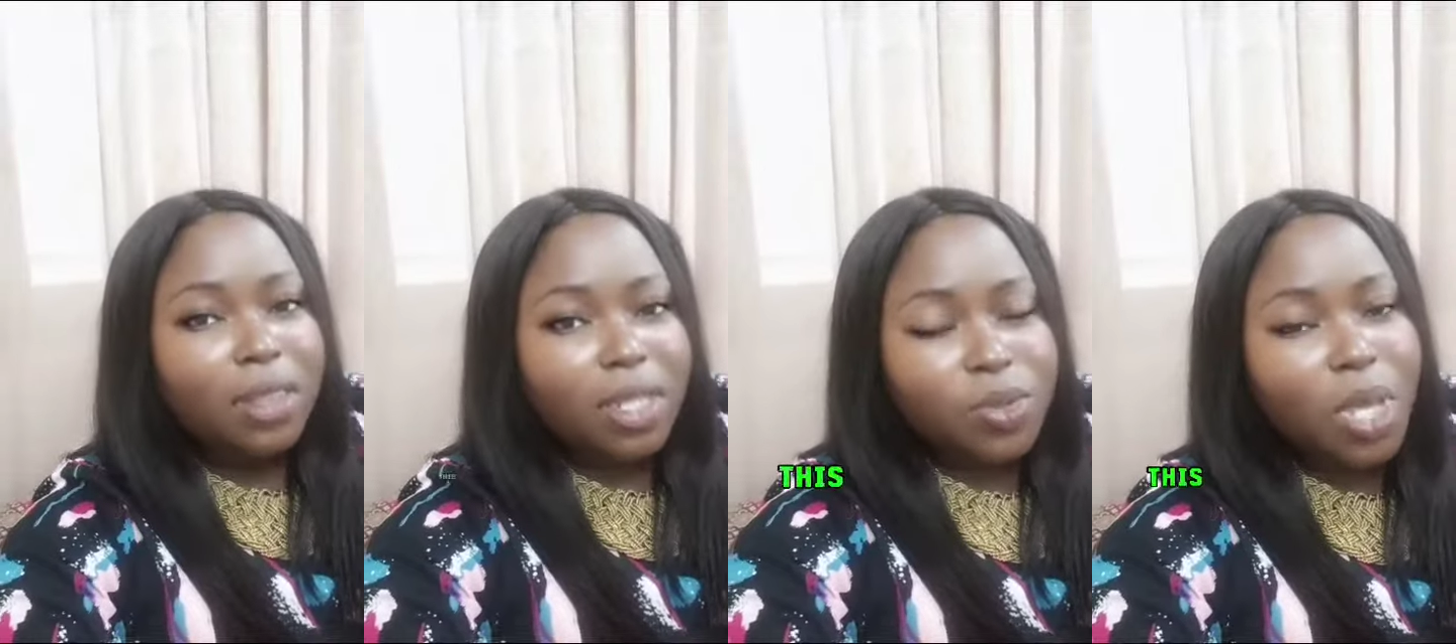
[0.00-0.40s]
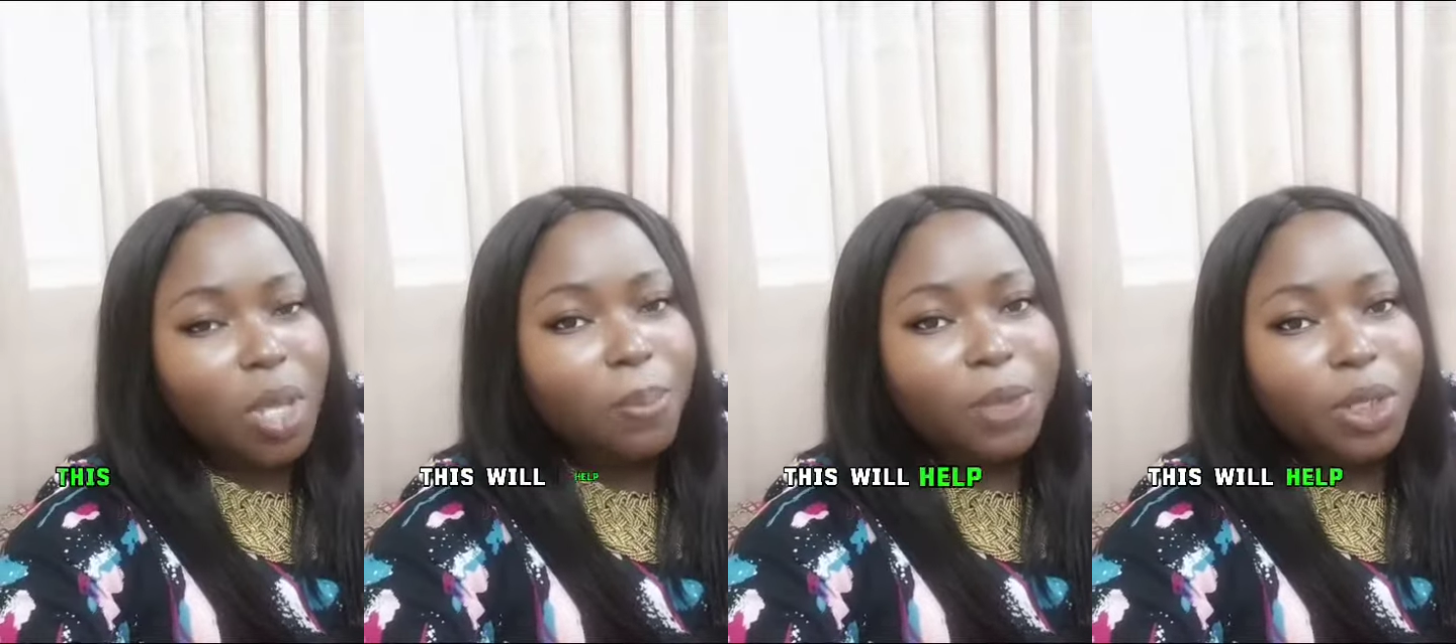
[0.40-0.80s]
This will
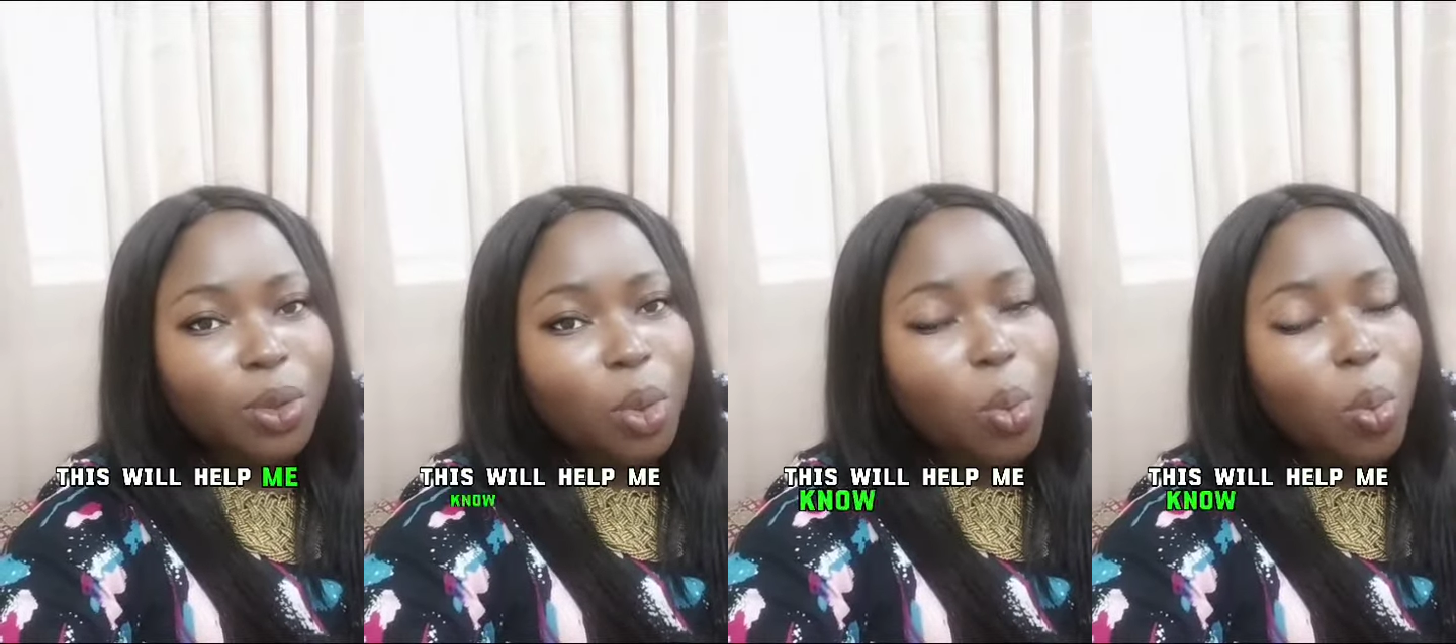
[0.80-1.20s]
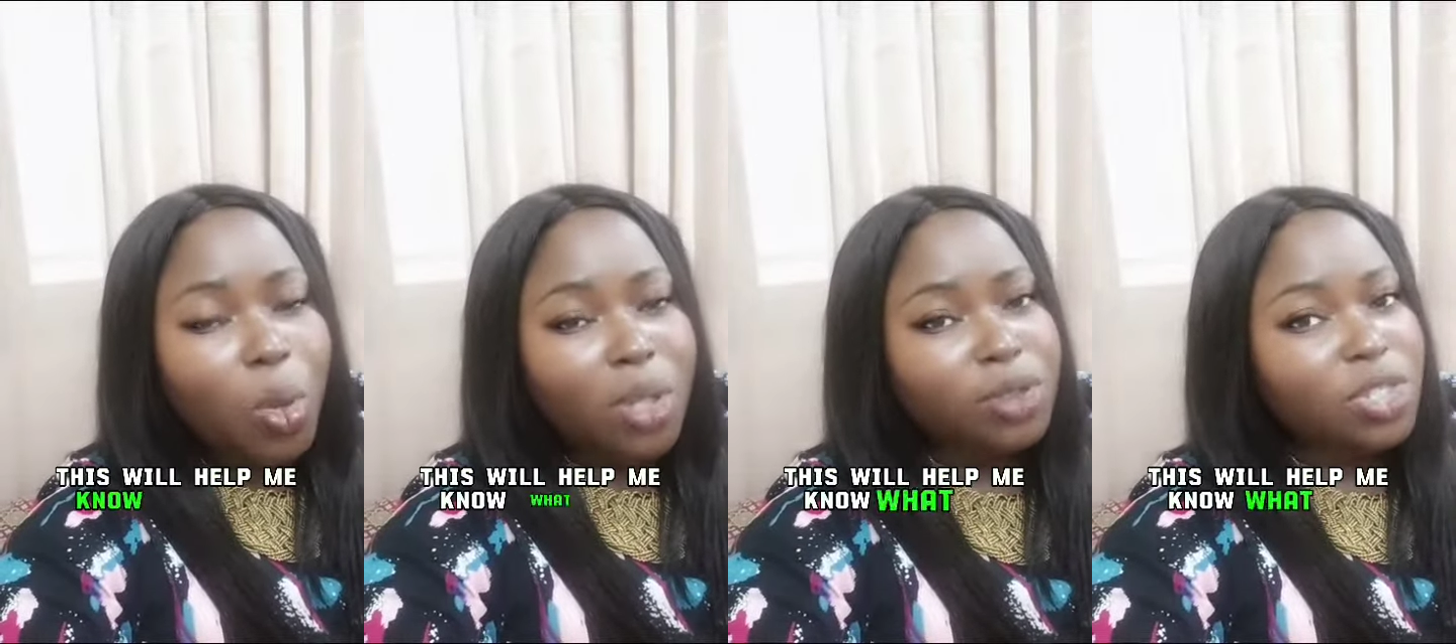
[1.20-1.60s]
help me know
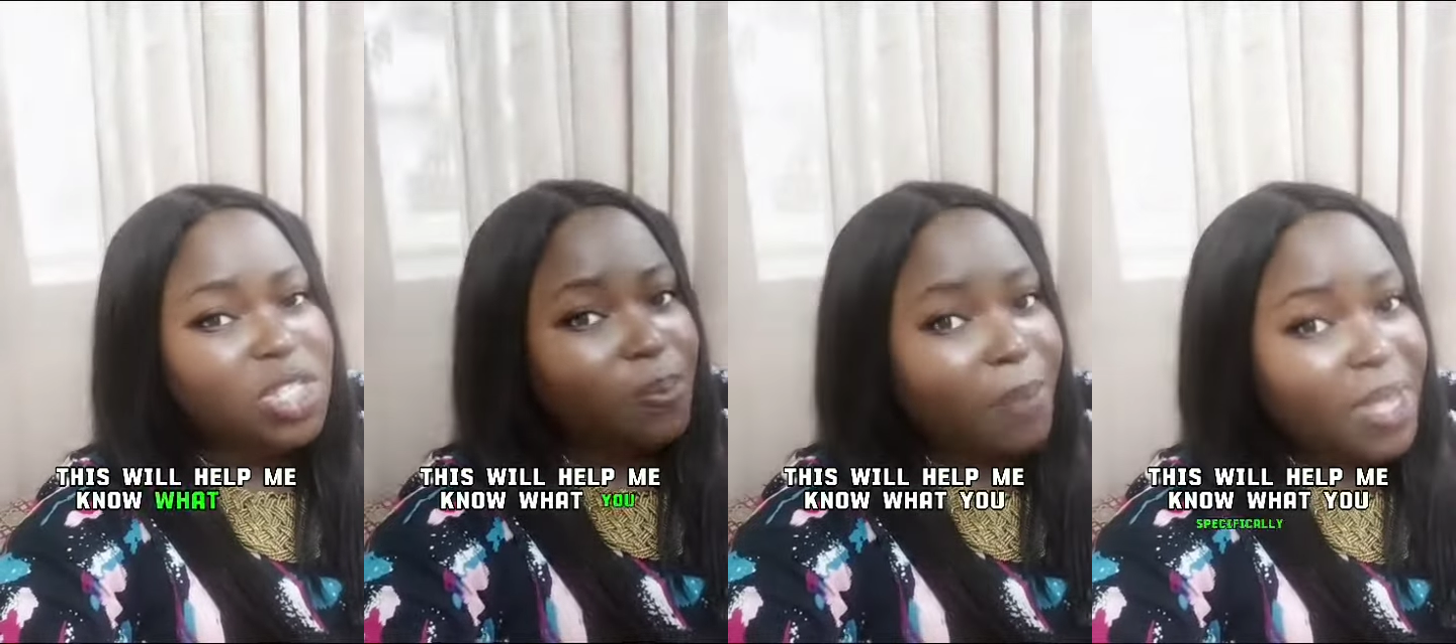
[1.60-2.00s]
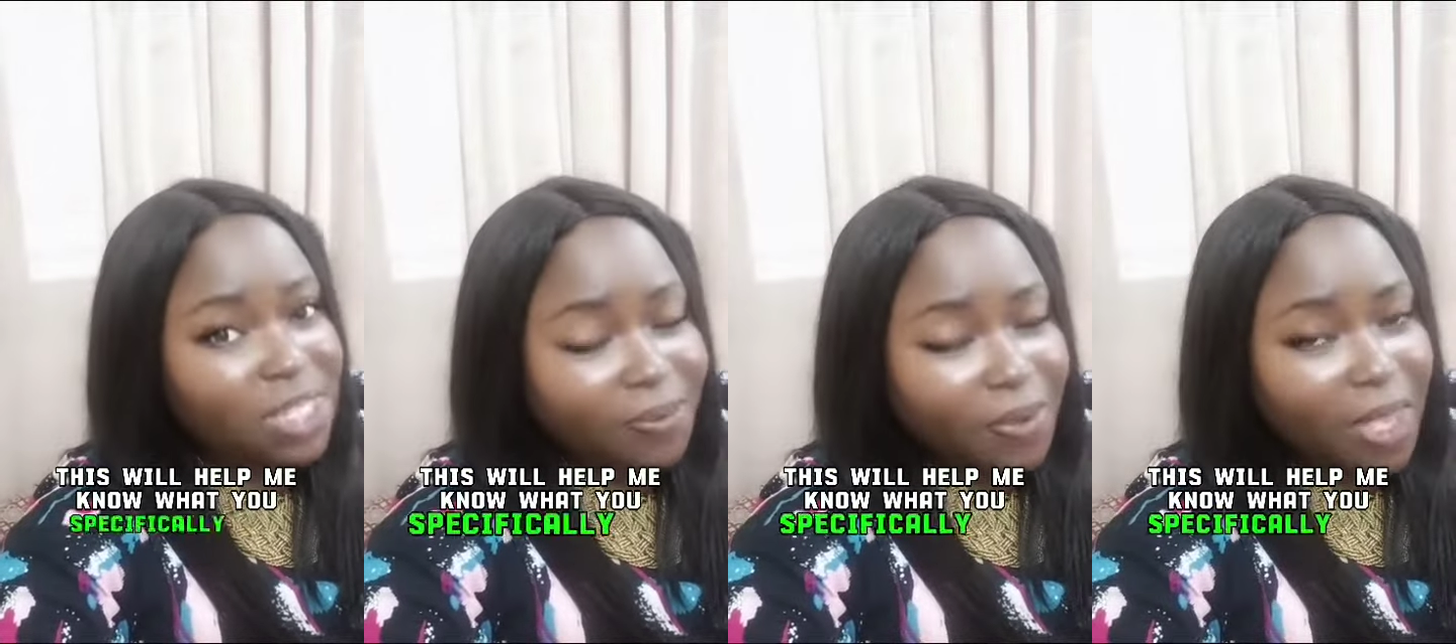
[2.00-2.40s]
what you
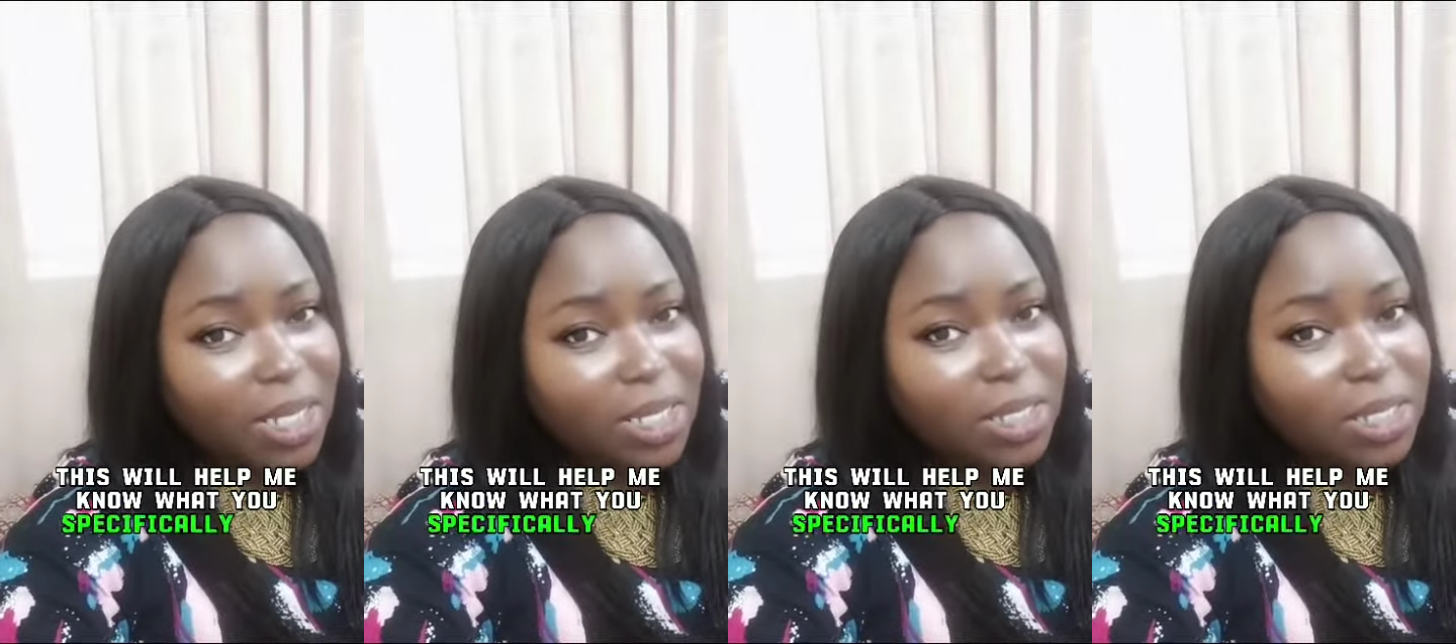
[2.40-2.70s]
specifically